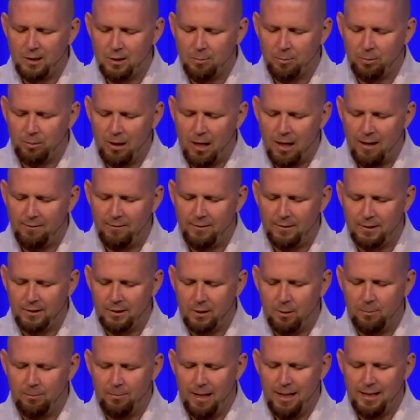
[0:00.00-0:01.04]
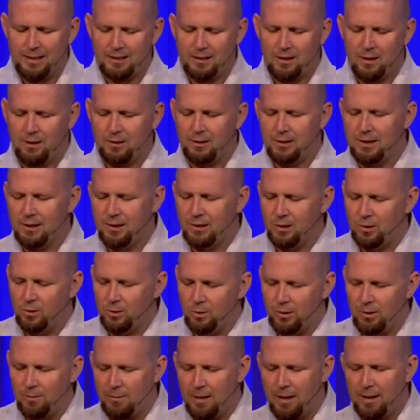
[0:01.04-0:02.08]
of the prophets are based on these
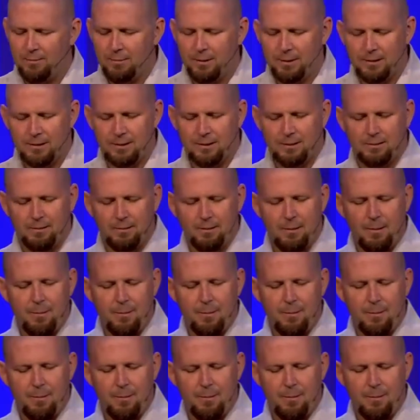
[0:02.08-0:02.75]
two commandments.